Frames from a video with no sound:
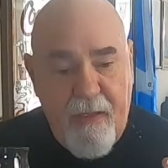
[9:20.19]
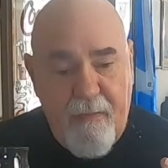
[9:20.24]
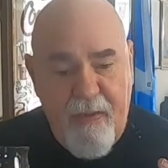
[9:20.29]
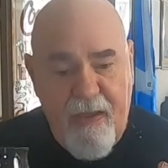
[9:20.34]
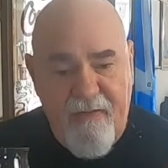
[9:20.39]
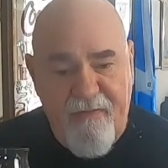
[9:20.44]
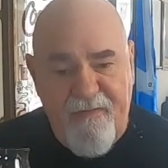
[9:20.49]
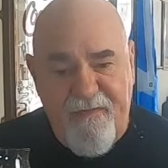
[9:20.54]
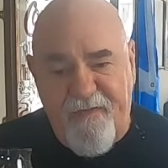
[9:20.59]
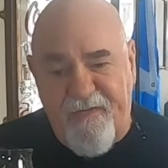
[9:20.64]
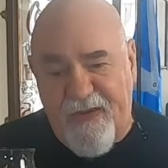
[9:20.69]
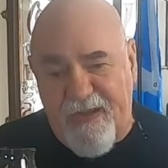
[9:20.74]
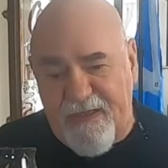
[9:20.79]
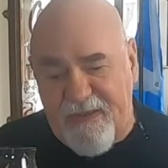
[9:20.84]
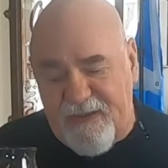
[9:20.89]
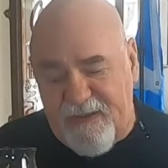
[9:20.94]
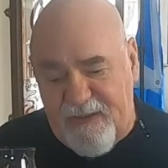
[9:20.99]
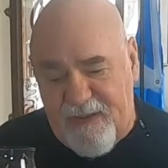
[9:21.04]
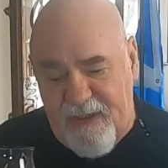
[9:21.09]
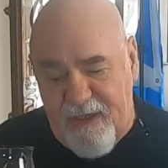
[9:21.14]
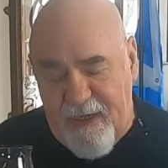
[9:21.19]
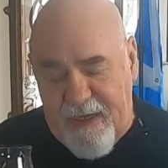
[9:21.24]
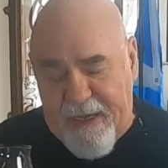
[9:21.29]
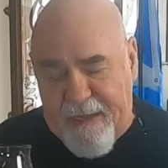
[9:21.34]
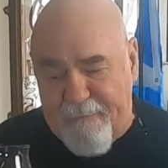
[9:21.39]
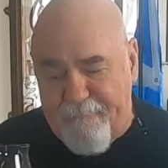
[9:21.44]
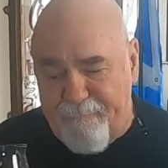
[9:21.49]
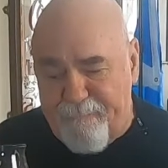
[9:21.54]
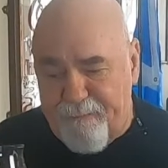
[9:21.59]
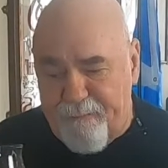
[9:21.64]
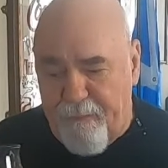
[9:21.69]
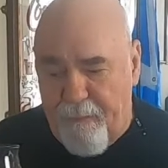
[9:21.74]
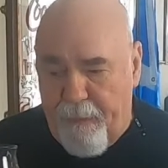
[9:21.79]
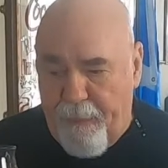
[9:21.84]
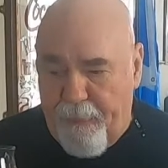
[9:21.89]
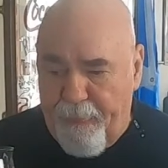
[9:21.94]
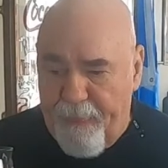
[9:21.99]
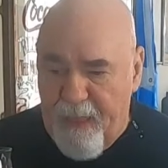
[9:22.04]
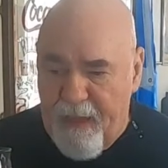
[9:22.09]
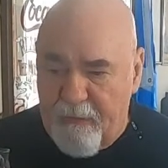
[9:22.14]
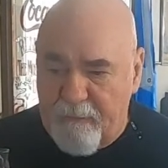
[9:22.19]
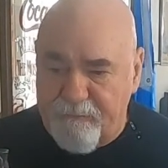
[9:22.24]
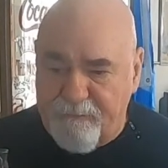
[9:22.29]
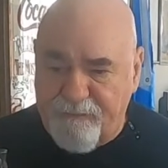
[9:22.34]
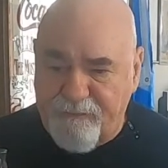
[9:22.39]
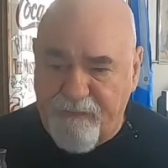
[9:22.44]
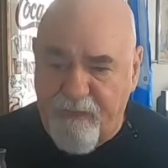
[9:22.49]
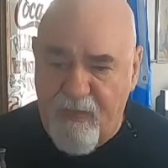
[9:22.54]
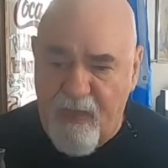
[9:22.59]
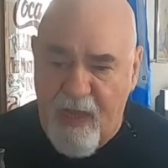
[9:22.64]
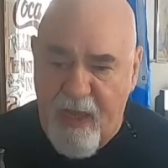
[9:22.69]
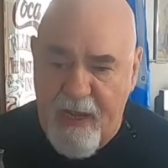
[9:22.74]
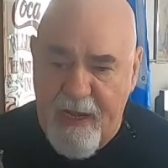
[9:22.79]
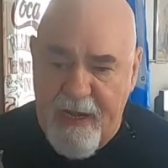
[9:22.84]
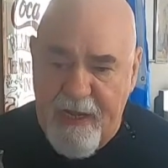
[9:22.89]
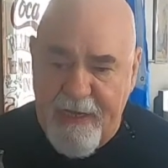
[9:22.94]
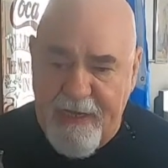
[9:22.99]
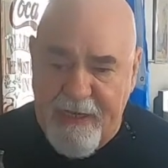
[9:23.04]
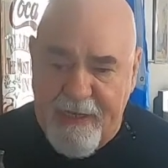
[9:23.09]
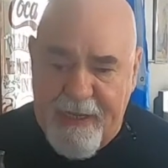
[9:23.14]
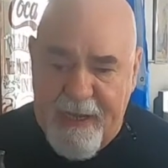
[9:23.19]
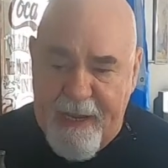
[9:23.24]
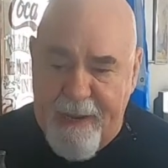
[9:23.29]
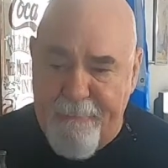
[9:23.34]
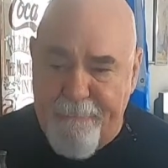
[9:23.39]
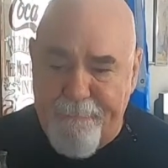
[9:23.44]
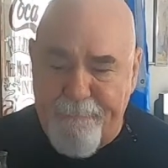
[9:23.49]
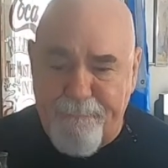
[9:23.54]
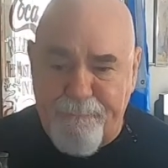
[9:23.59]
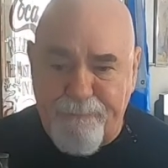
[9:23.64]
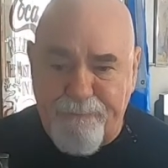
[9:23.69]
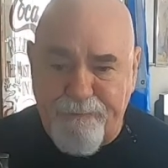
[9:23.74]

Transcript: bit fizz to it, and then you're getting